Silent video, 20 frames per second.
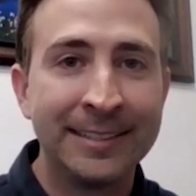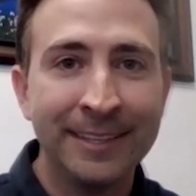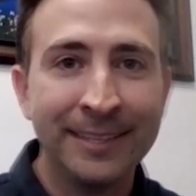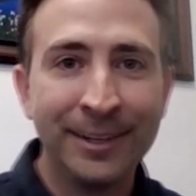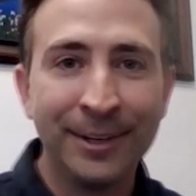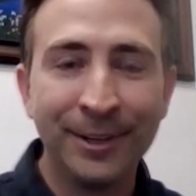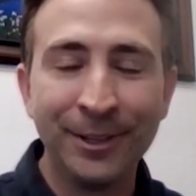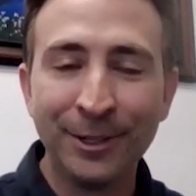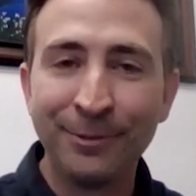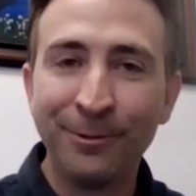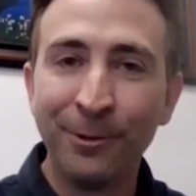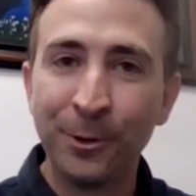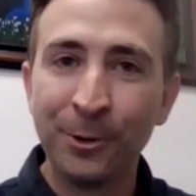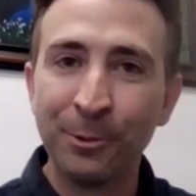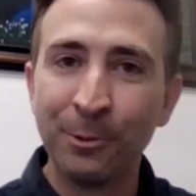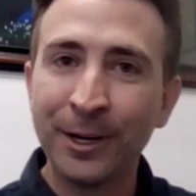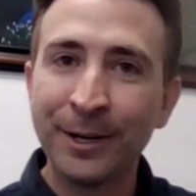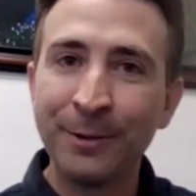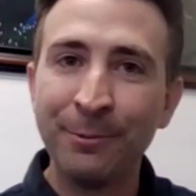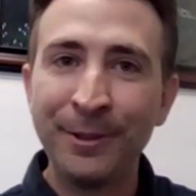And I look forward to
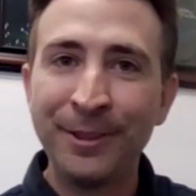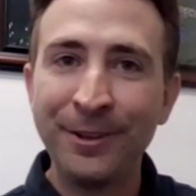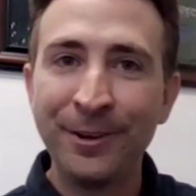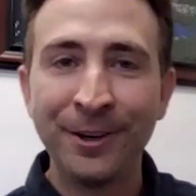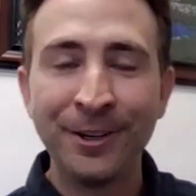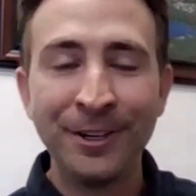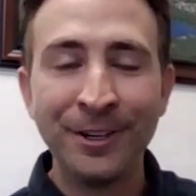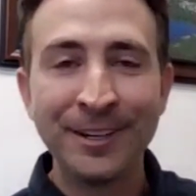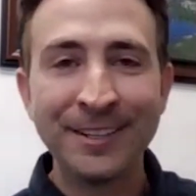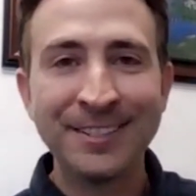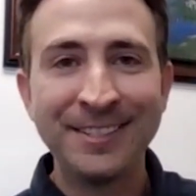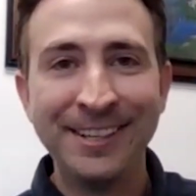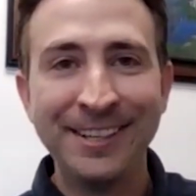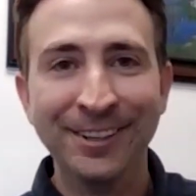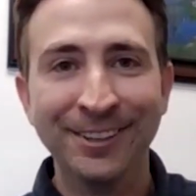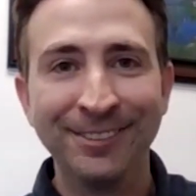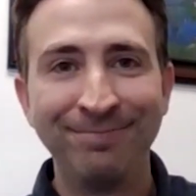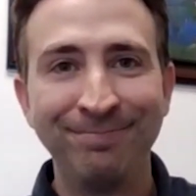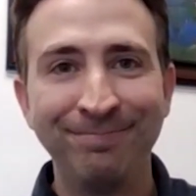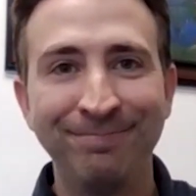working with you on your next
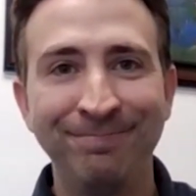deal.